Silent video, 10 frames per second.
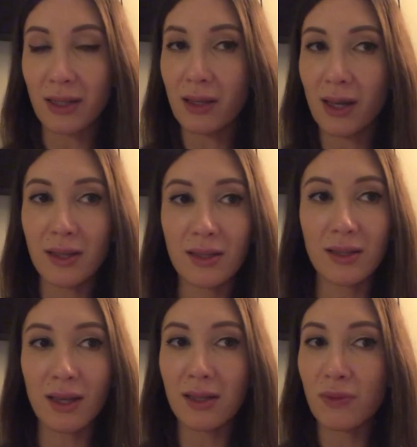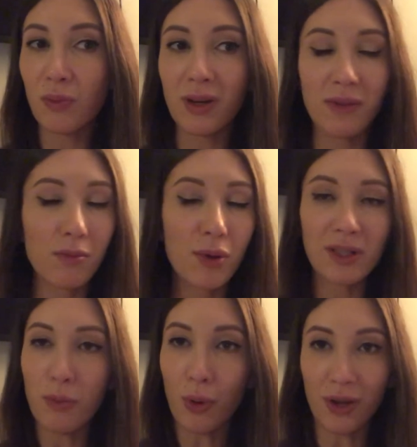right that's that's one of
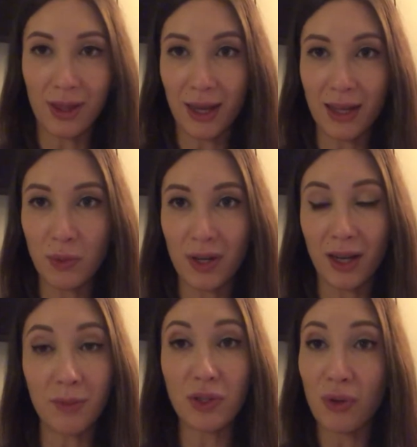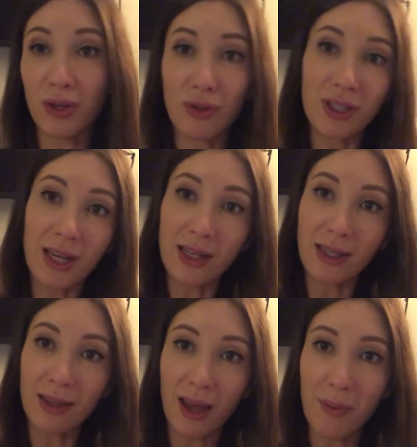the most important things when it comes to
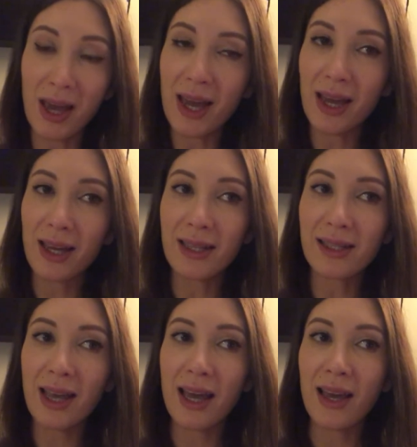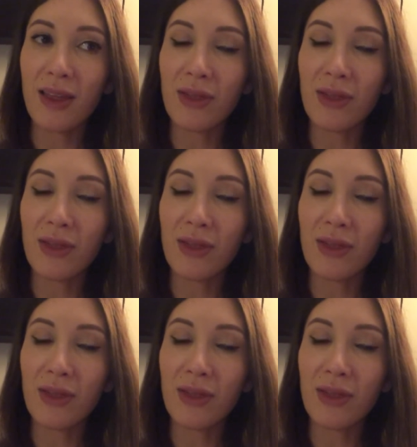understanding them is